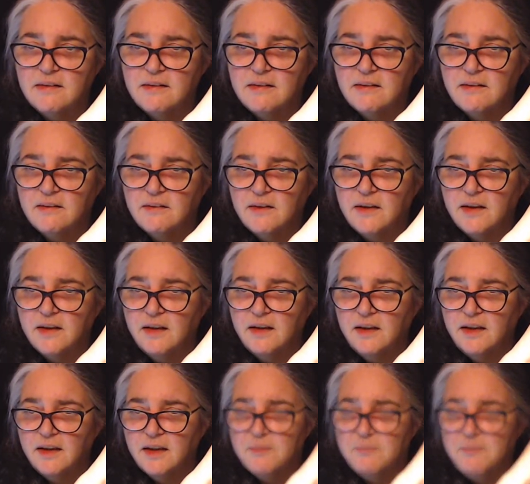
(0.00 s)

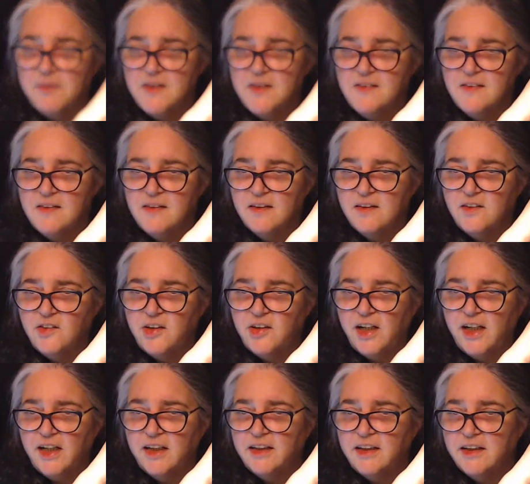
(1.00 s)
Okay, I'm missing the
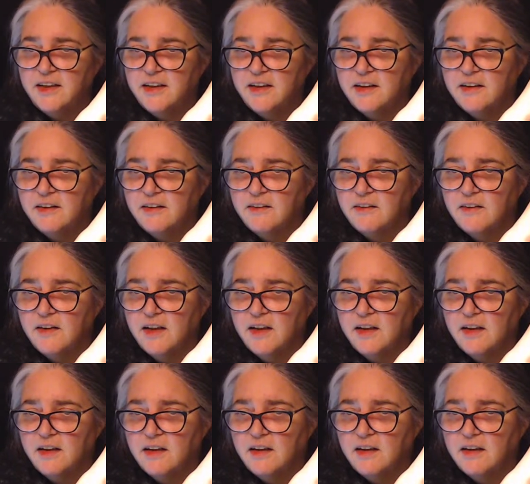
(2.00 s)
chat here.
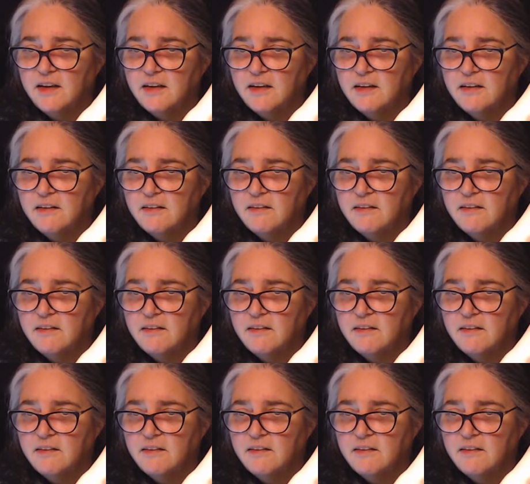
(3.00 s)
Okay.